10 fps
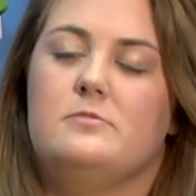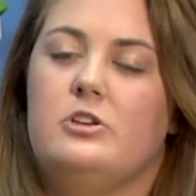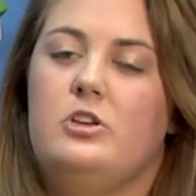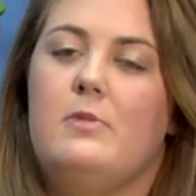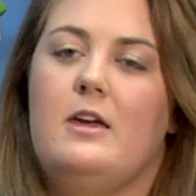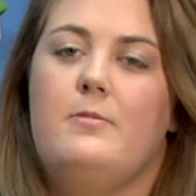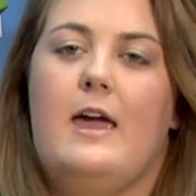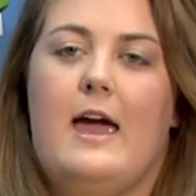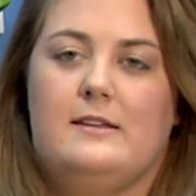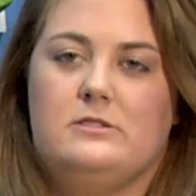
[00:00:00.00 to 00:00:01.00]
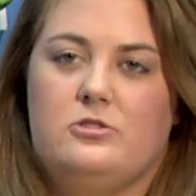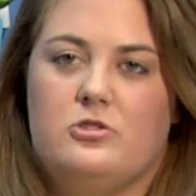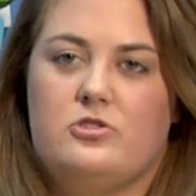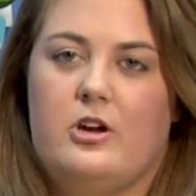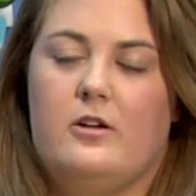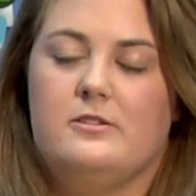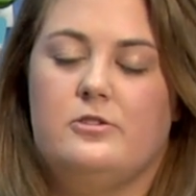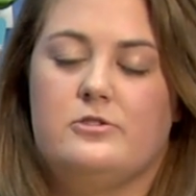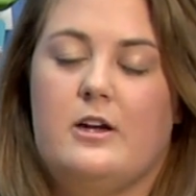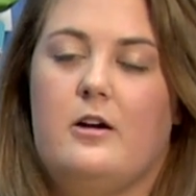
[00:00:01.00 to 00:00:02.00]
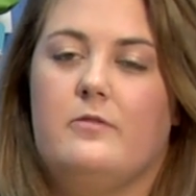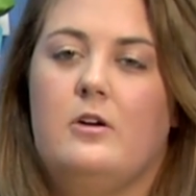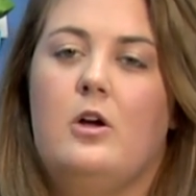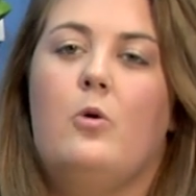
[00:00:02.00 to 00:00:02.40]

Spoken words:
So you may be asking yourself,